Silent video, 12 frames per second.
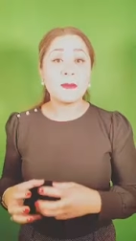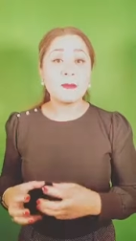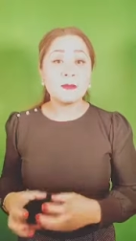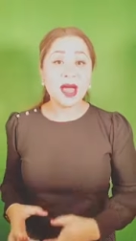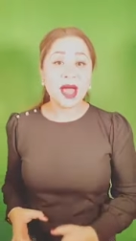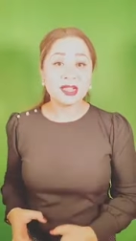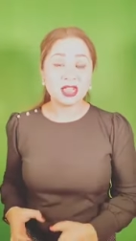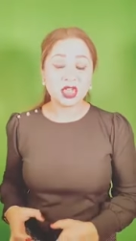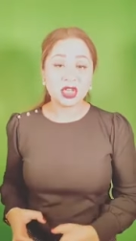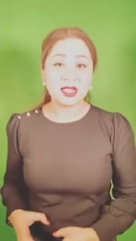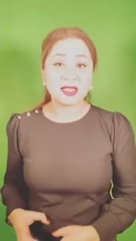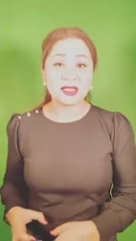
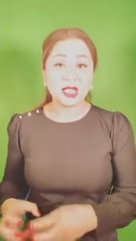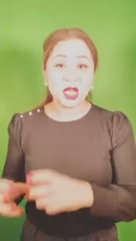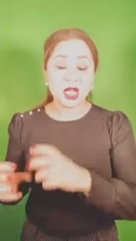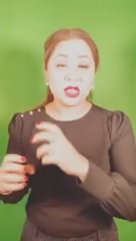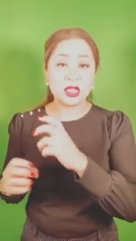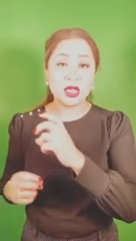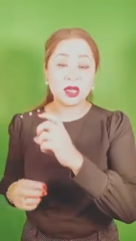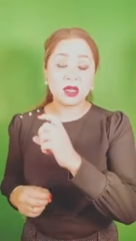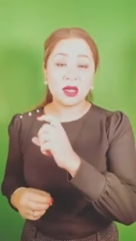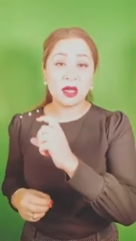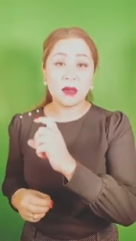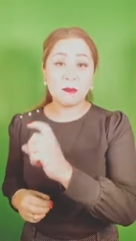matches
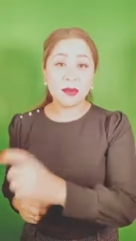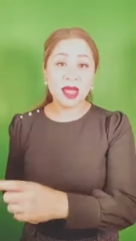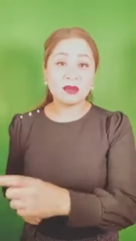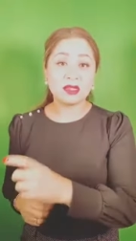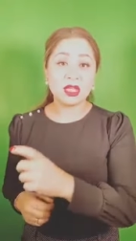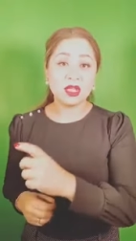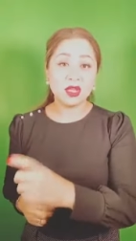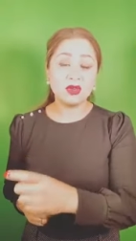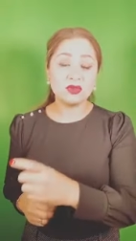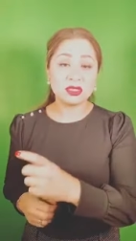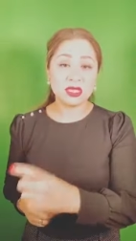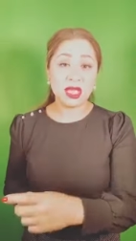the amount that
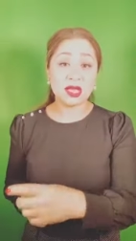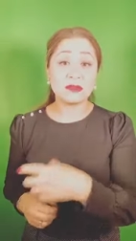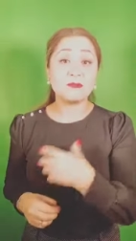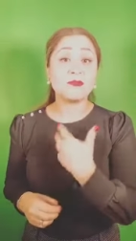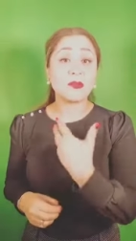you said,